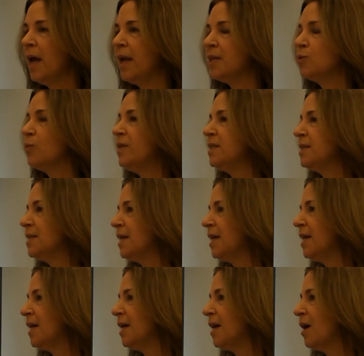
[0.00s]
And as we
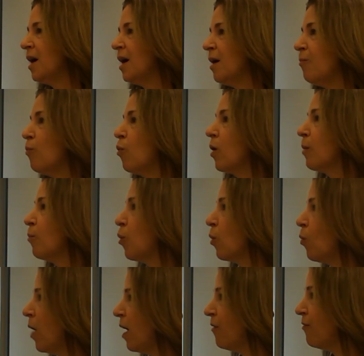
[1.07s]
see more and more
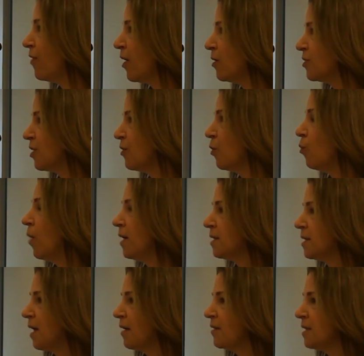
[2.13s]
wildfires on the
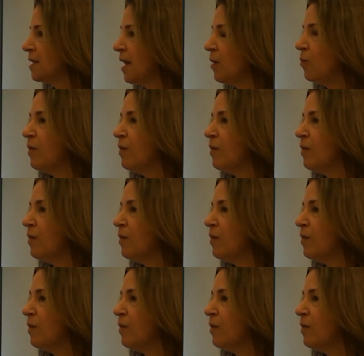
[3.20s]
west side of the state,